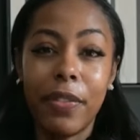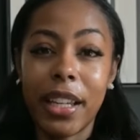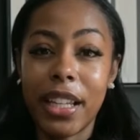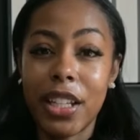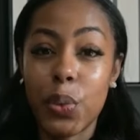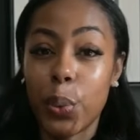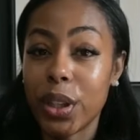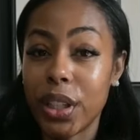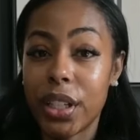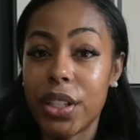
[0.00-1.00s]
I feel like it's
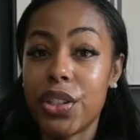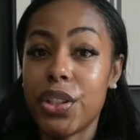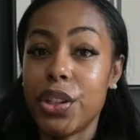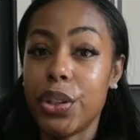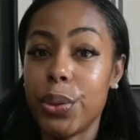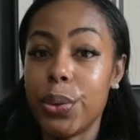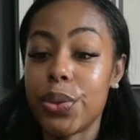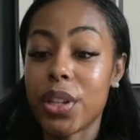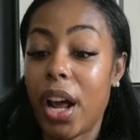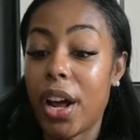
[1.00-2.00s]
really good to
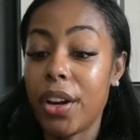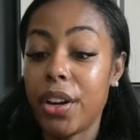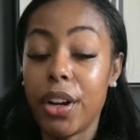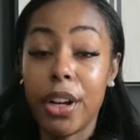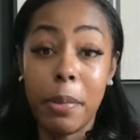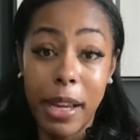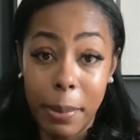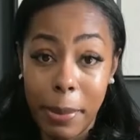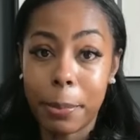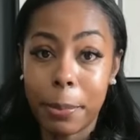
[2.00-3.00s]
use under your
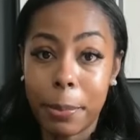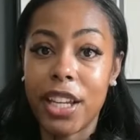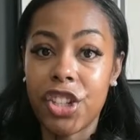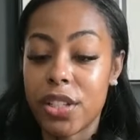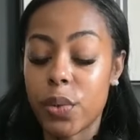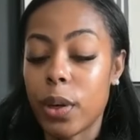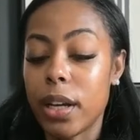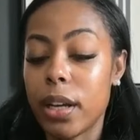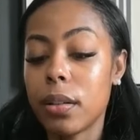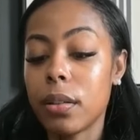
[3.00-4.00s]
makeup application as
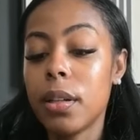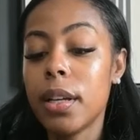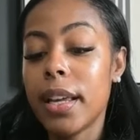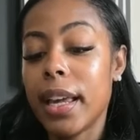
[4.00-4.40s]
well.